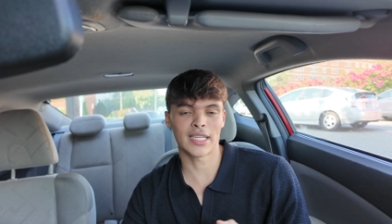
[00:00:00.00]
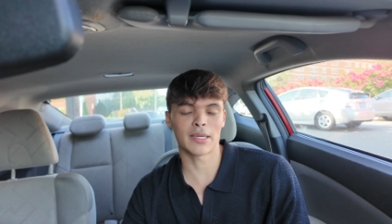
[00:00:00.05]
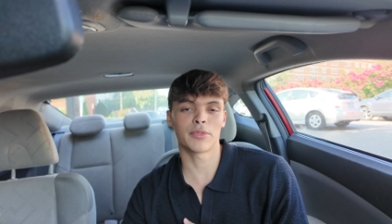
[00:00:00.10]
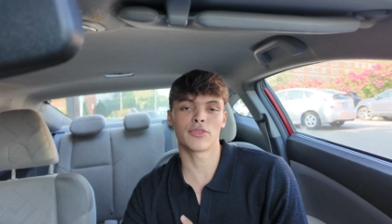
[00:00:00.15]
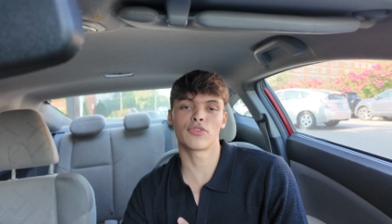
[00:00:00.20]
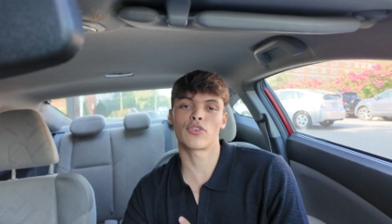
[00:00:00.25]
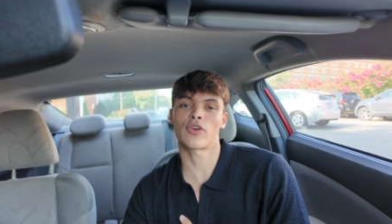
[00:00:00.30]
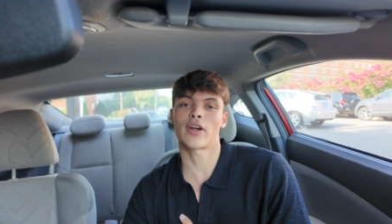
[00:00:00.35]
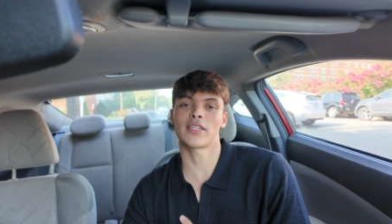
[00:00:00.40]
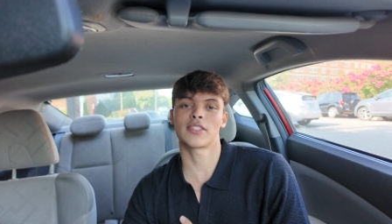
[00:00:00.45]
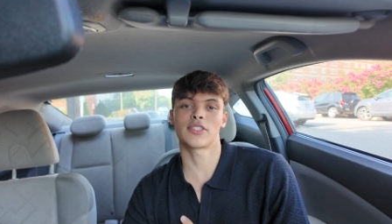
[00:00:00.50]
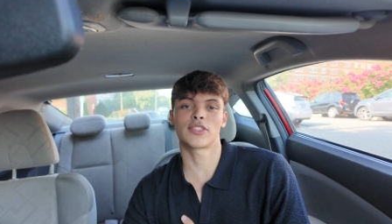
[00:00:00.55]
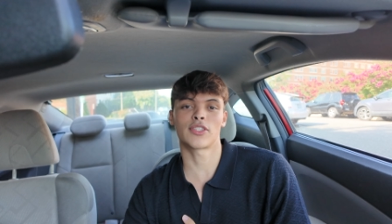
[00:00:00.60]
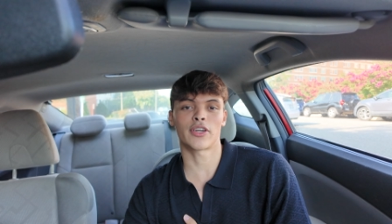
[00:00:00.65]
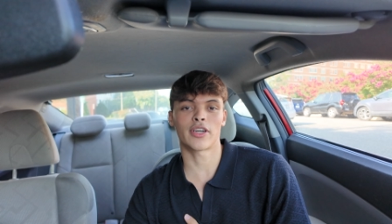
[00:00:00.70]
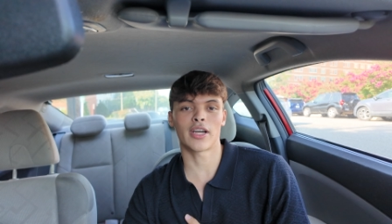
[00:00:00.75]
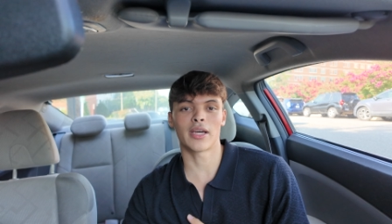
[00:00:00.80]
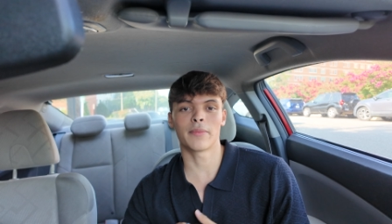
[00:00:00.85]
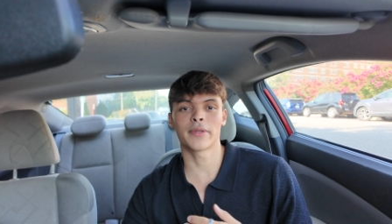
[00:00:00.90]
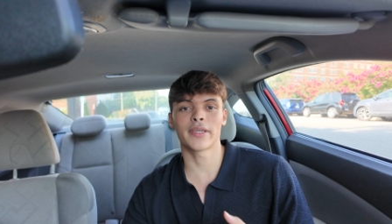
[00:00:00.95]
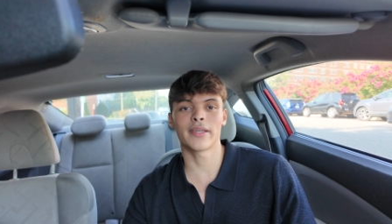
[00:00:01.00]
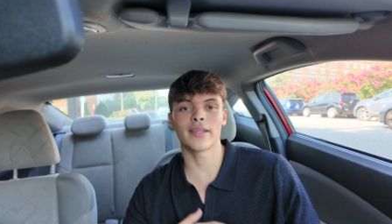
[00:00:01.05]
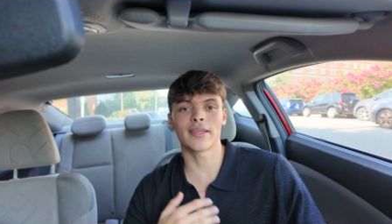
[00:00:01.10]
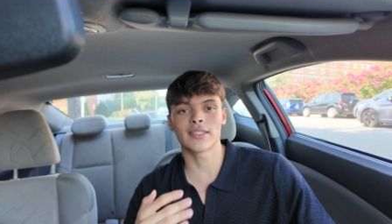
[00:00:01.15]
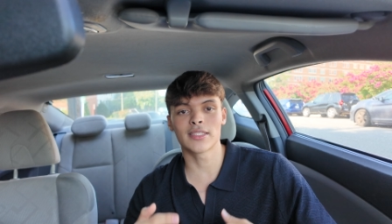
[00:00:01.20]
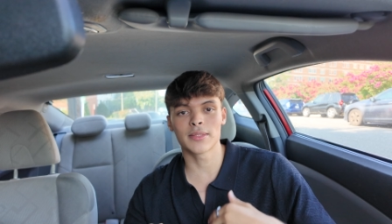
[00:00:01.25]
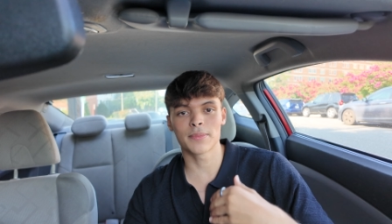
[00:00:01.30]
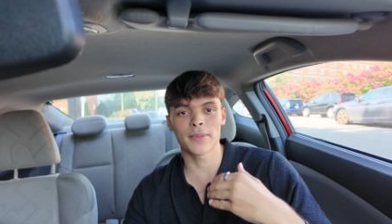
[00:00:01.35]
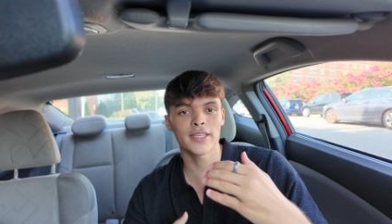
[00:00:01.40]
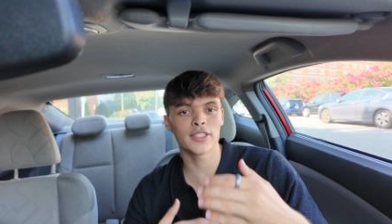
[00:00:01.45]
Now before I start, I'm going to
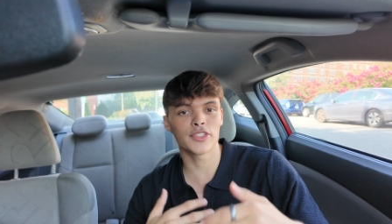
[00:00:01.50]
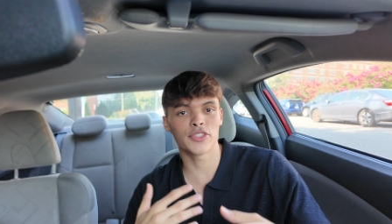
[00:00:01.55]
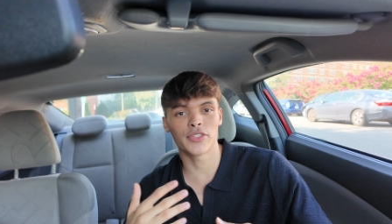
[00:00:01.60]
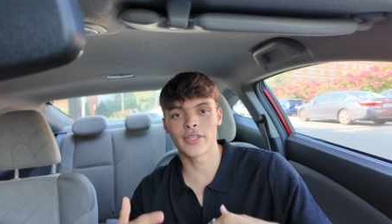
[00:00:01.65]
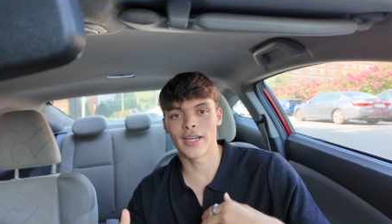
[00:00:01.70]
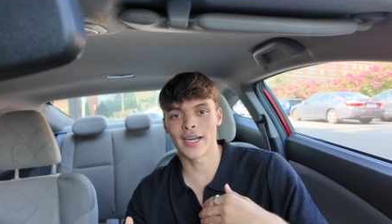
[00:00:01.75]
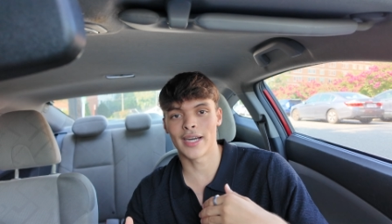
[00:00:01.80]
explain to you